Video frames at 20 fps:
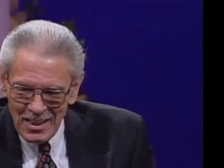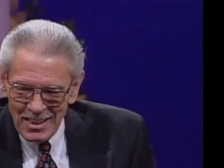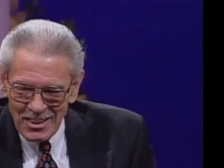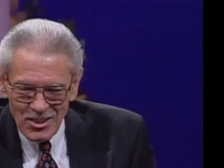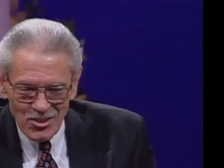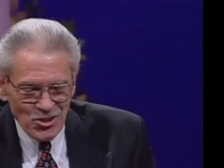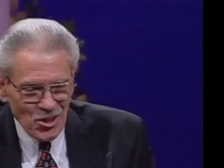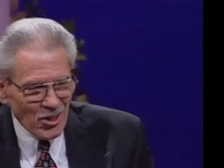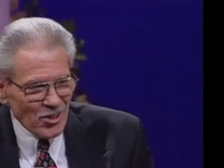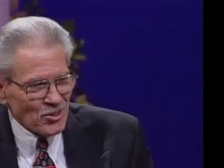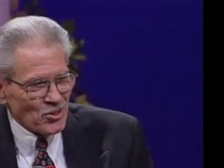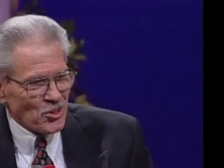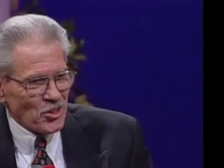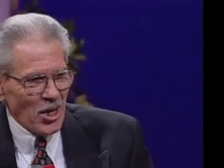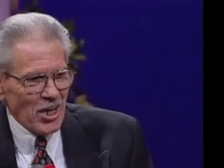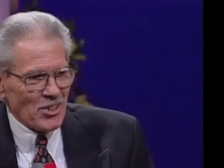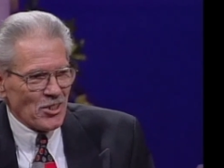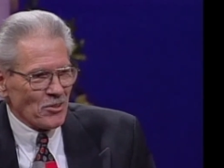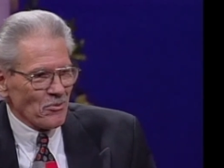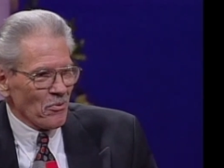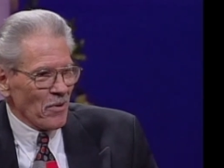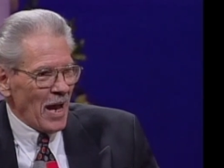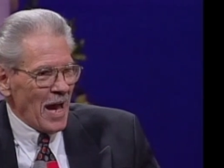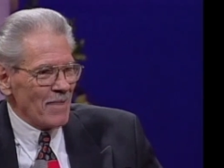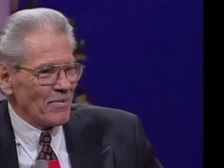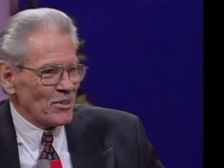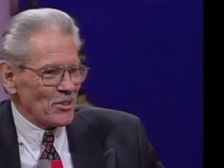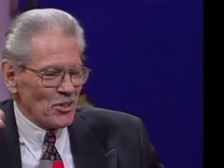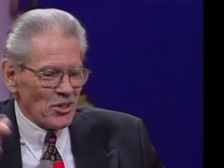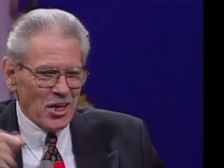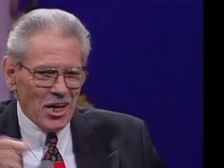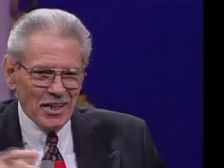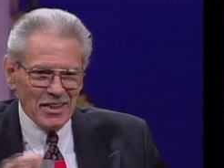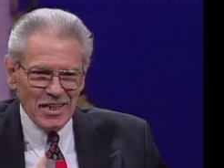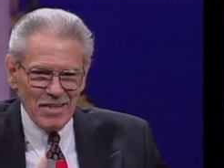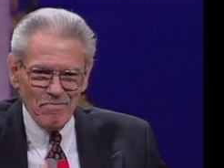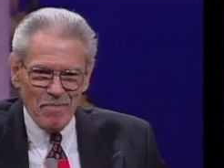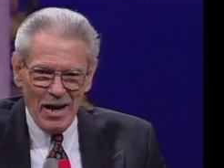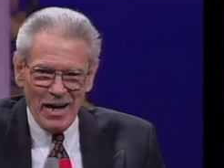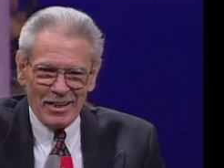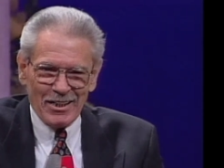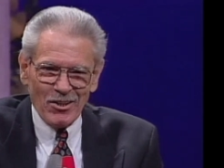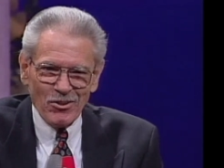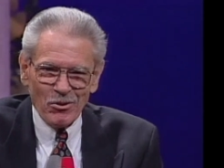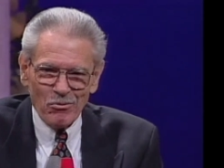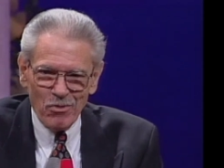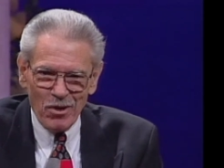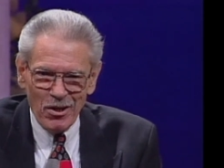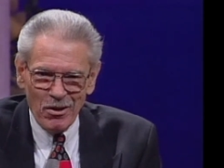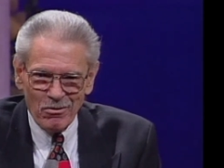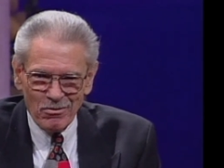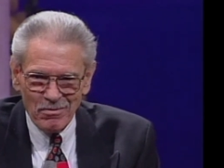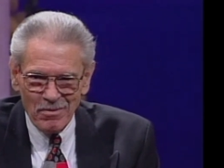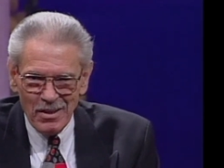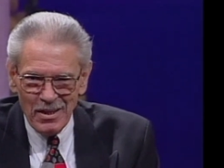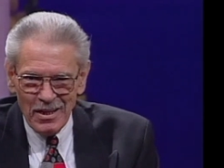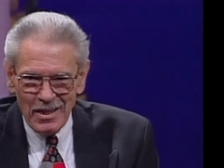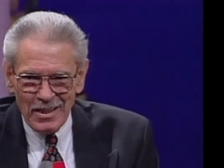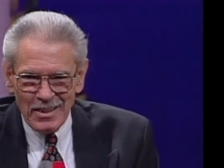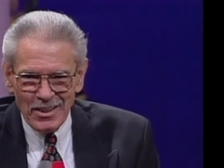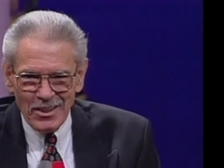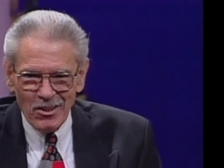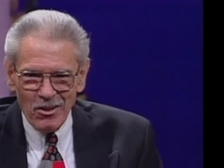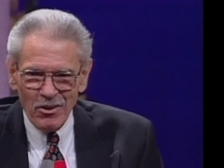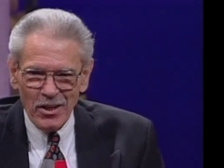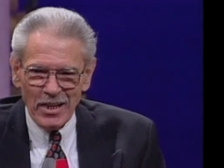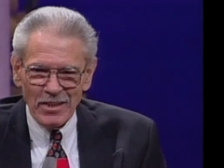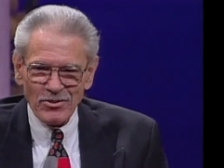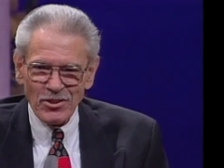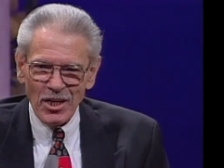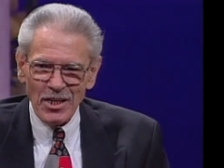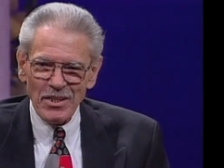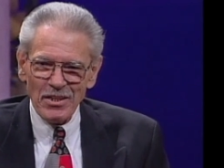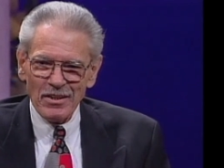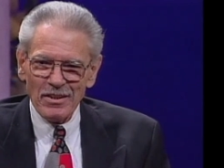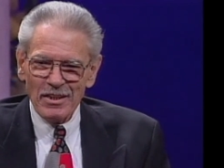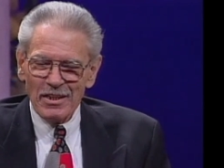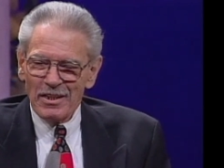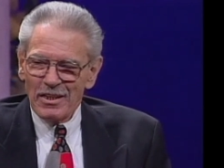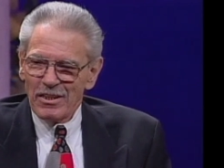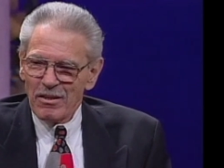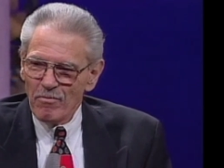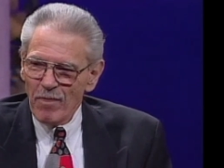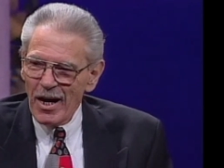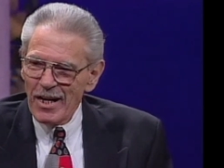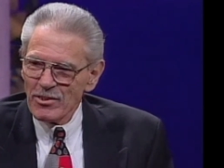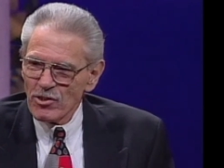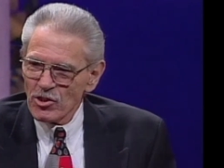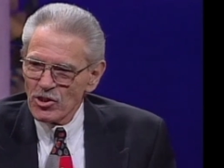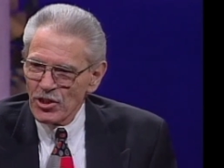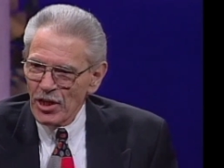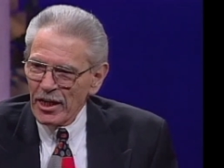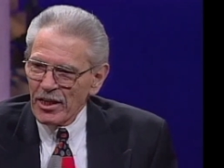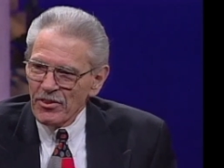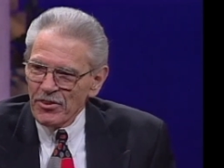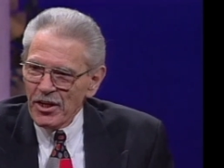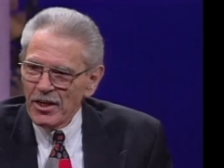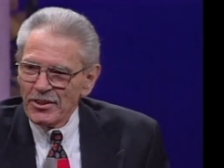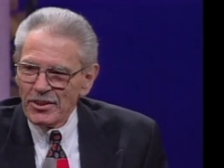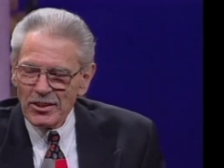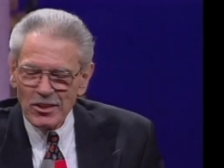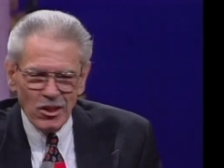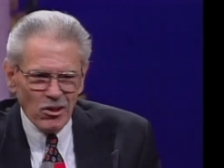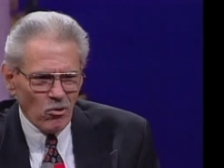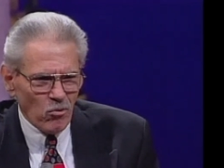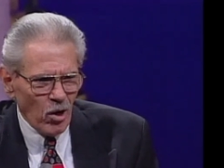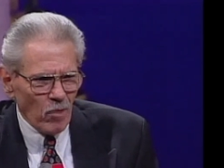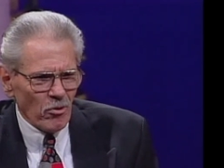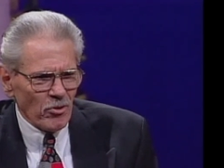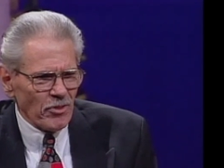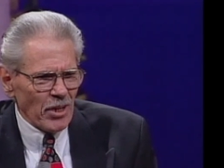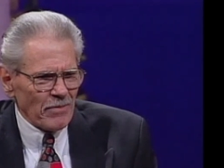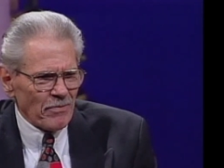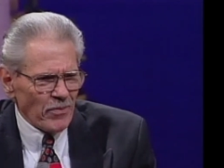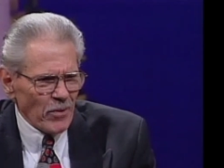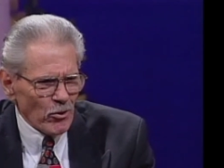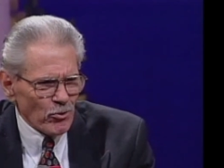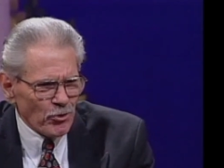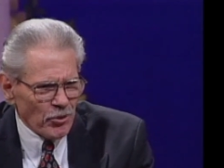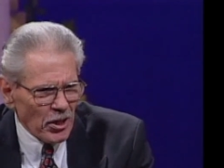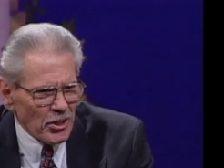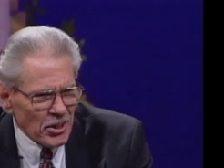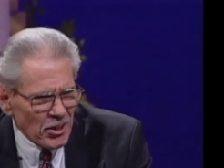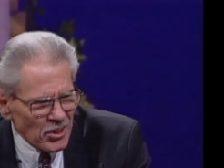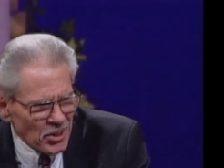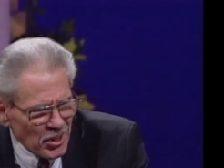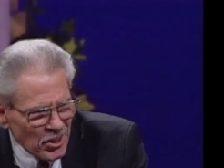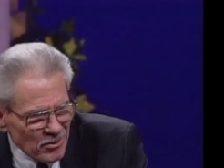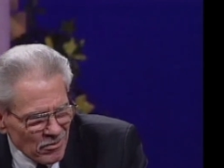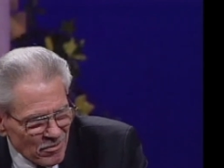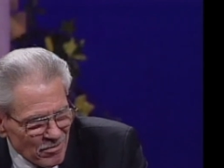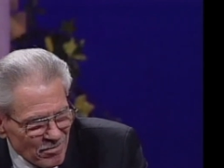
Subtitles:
You start chasing rabbits, you can't get back on the road. You know, they say the mind's the second thing to go. What was that first thing again?